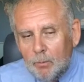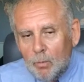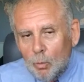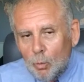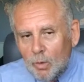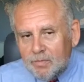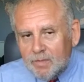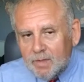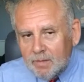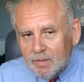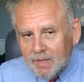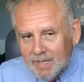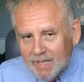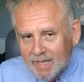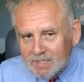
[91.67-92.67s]
what
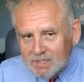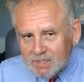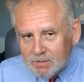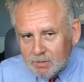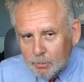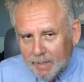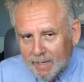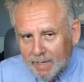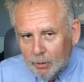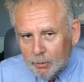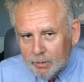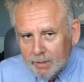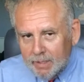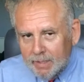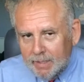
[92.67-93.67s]
the case is about
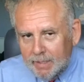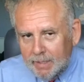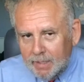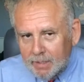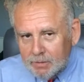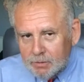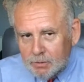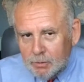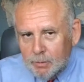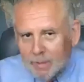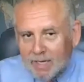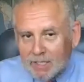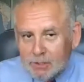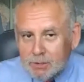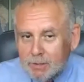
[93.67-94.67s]
and to
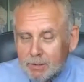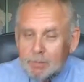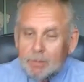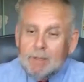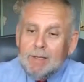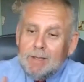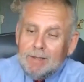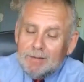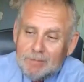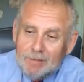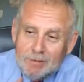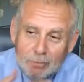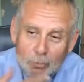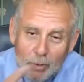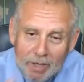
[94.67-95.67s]
actually
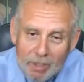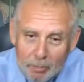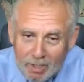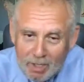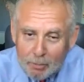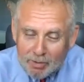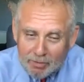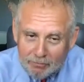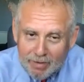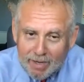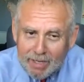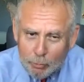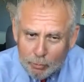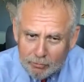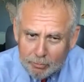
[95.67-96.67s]
it's a way to become an
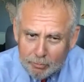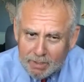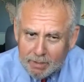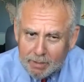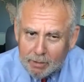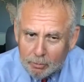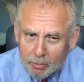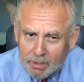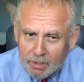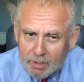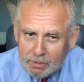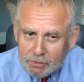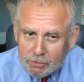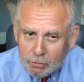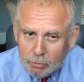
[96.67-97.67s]
evaluative mediator
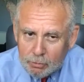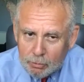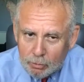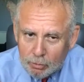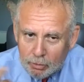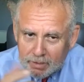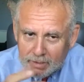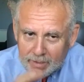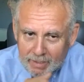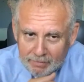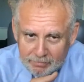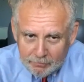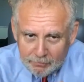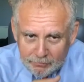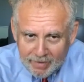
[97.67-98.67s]
because you're looking
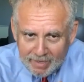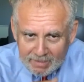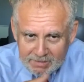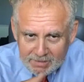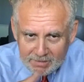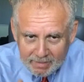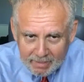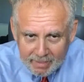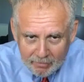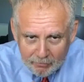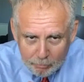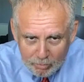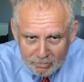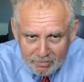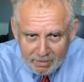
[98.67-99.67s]
at the facts that they
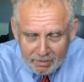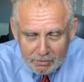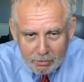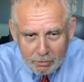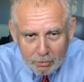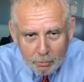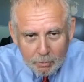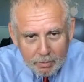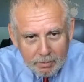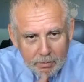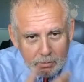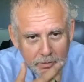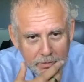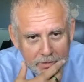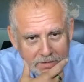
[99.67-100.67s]
have presented to you and
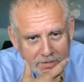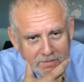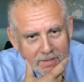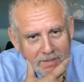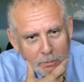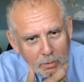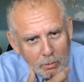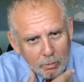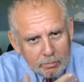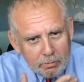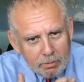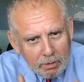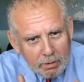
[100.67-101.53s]
you're going to say, well,